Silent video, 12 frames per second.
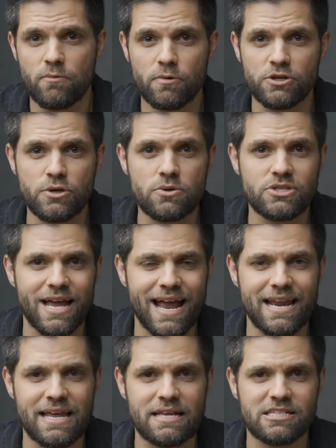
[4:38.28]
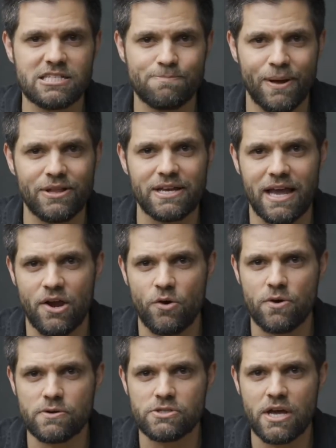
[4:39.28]
Reduce any spelling
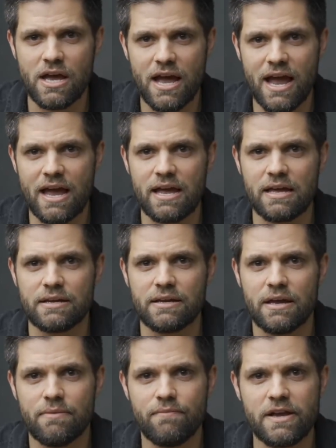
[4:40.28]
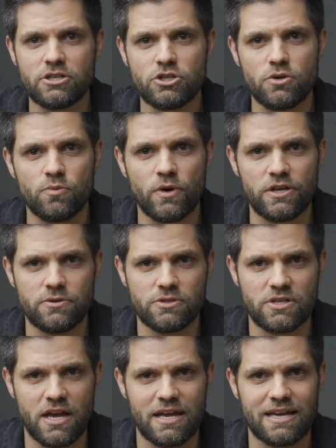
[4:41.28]
errors and make sure what you
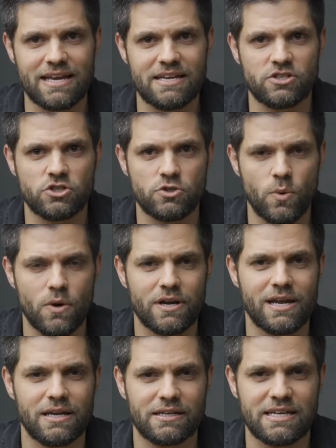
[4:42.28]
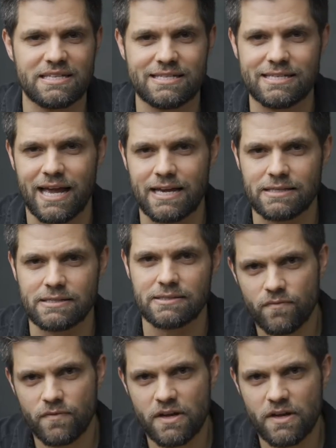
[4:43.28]
say is short and concise.